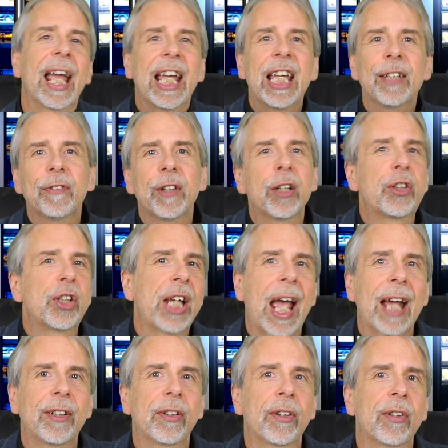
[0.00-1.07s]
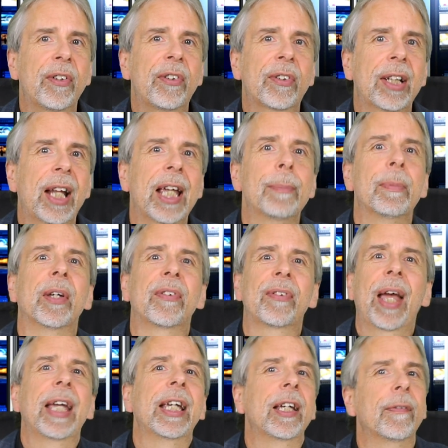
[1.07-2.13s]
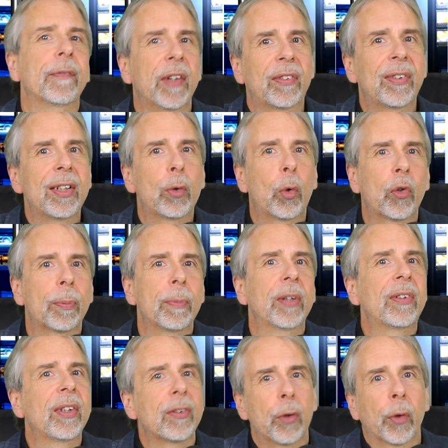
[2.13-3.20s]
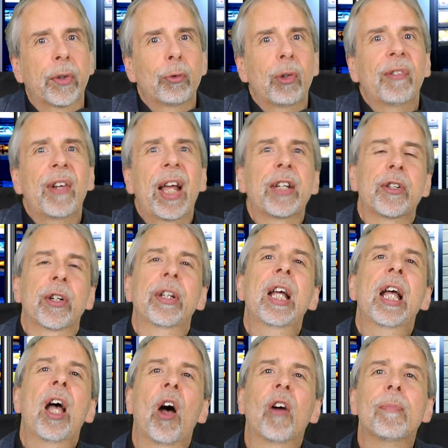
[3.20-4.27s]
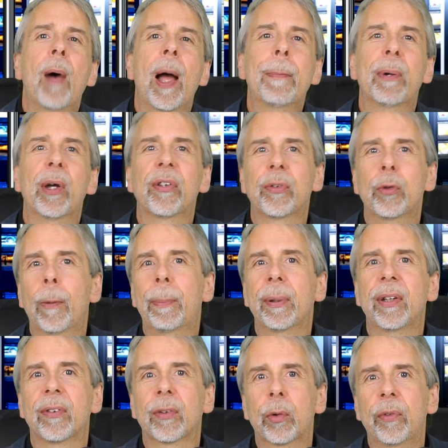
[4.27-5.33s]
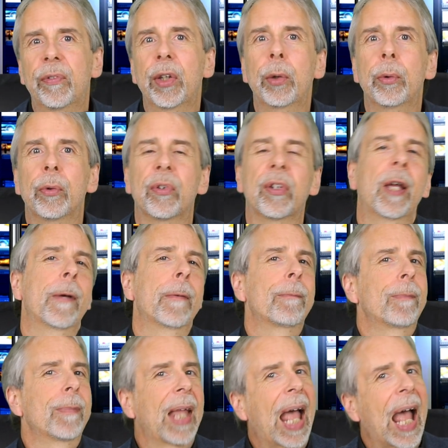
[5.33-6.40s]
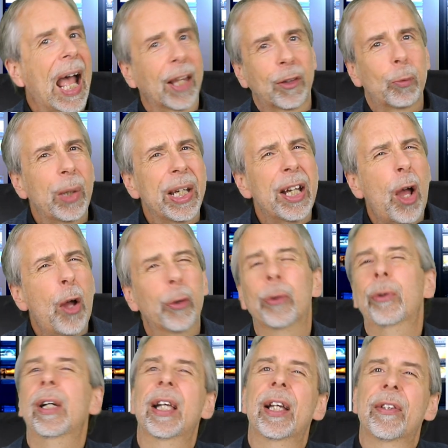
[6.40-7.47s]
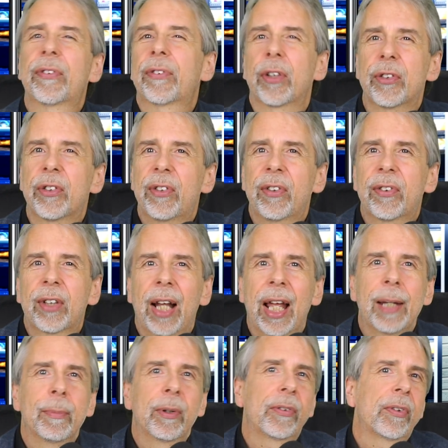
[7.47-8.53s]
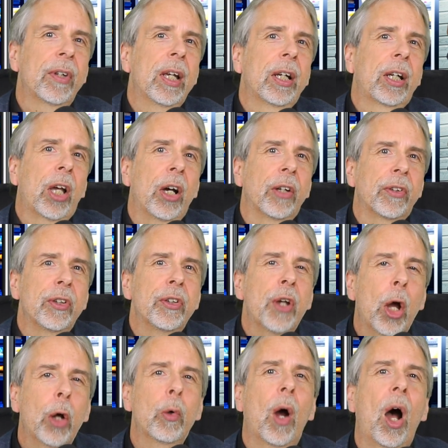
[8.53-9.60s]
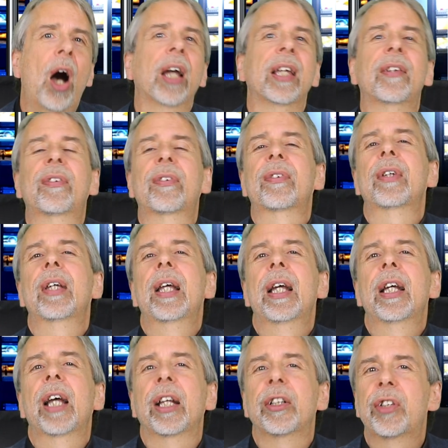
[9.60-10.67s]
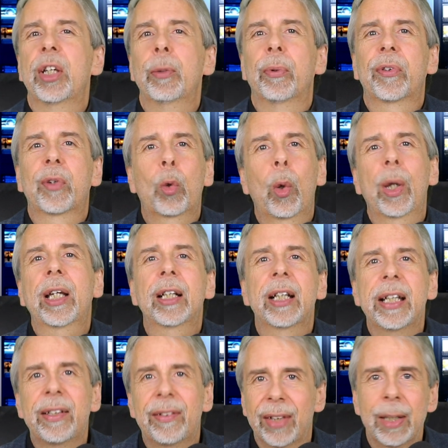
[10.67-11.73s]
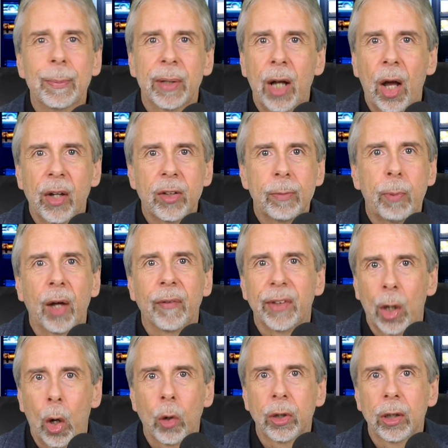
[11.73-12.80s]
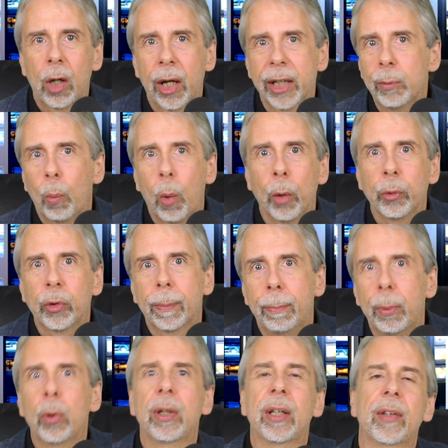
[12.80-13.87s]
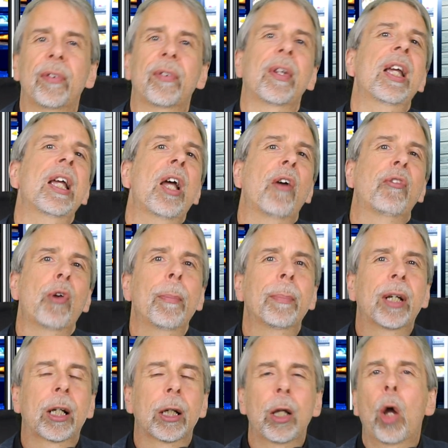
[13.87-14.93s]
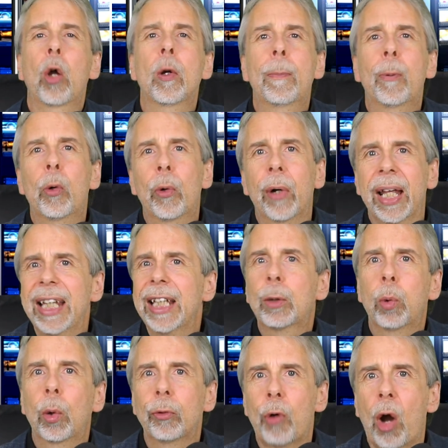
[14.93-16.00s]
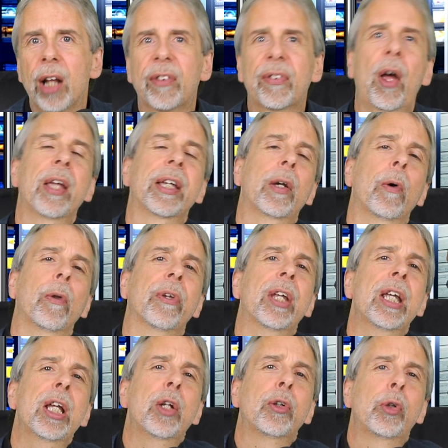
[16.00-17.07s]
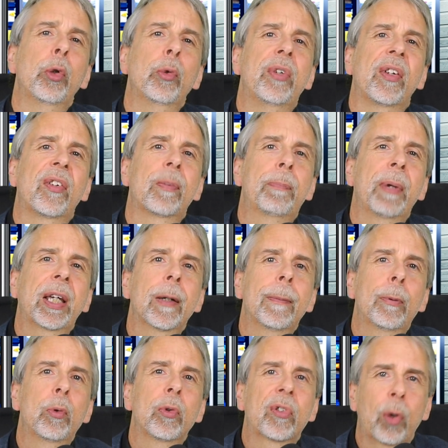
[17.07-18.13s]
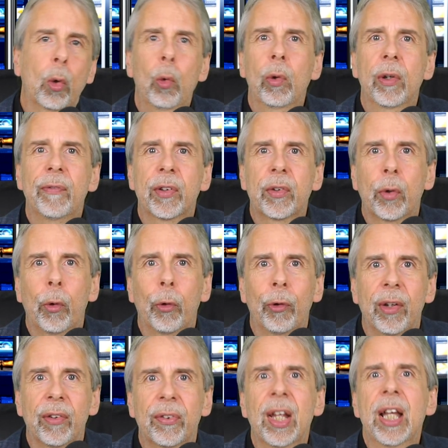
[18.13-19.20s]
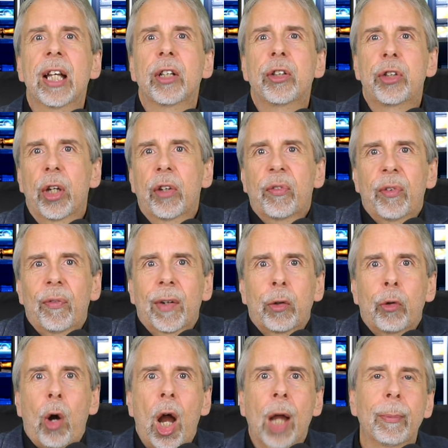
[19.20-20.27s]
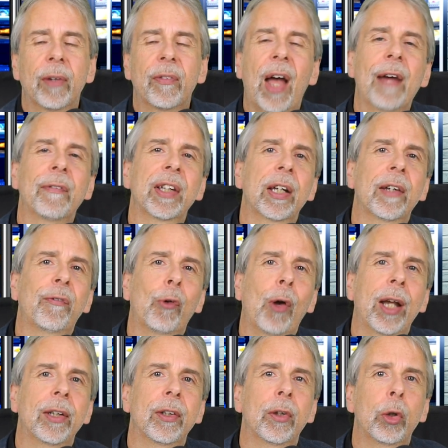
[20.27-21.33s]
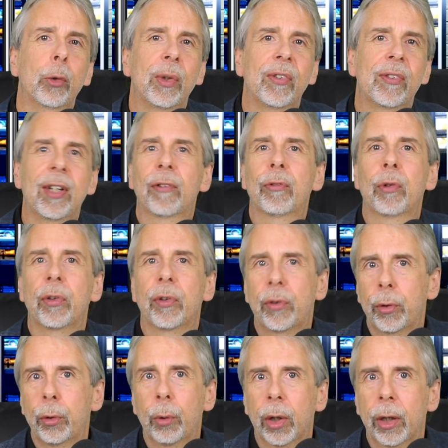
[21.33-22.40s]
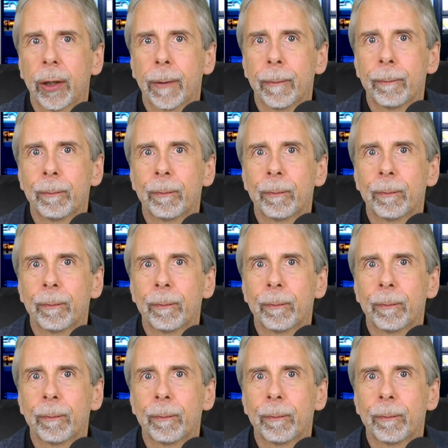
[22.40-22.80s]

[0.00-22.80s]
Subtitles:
even as she added a disclaimer saying, "This endorsement is not a reflection of my personal political views." As we know, such disclaimers cut no ice. And she was quickly demonised by the online woke bullies. From global equal rights icon to despicable tool of the Tories just for the crime of having a friend who is different to her.